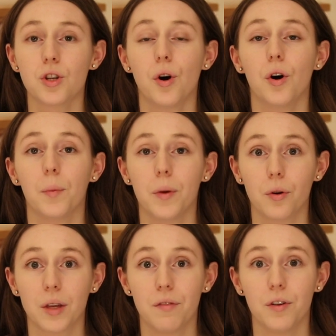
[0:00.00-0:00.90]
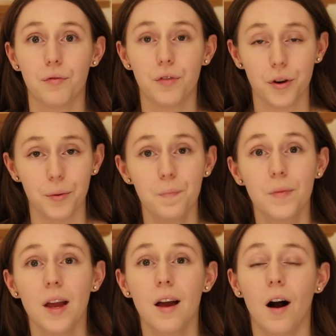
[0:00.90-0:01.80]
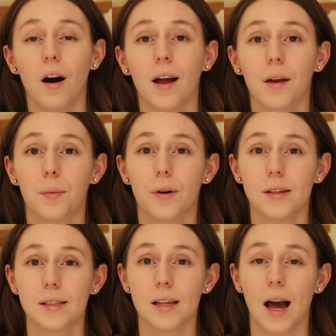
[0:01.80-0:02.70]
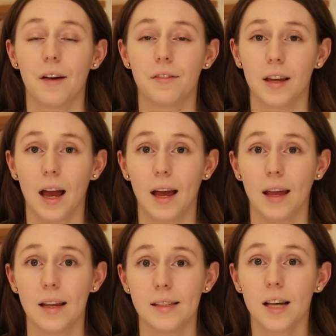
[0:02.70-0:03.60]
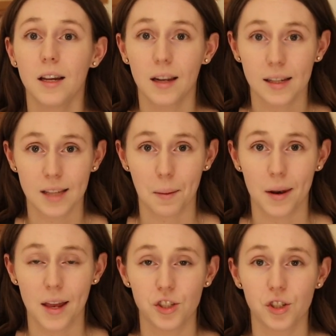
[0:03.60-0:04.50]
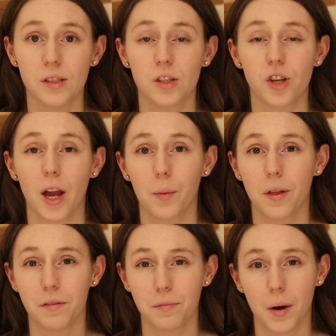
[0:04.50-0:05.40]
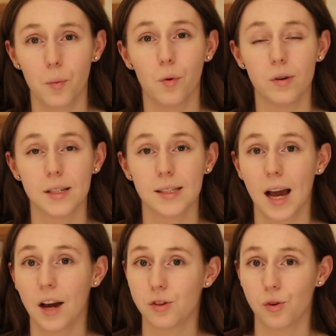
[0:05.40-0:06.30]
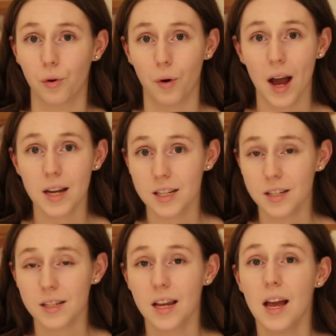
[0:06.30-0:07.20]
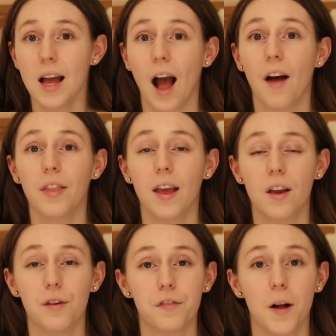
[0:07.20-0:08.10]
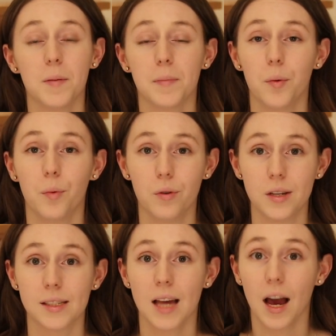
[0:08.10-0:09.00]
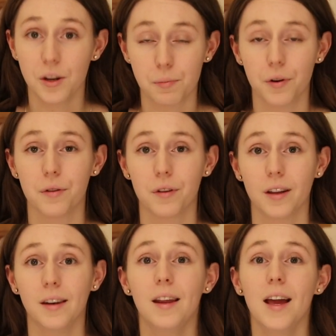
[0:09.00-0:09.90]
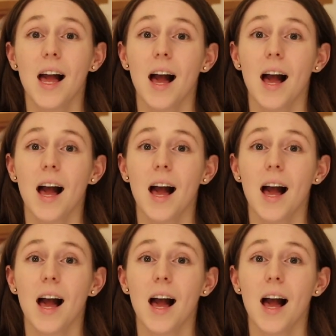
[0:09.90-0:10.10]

put on and we got given a room, I was having an internal examination to check whether my waters had gone or hadn't, and they confirmed my waters had broken.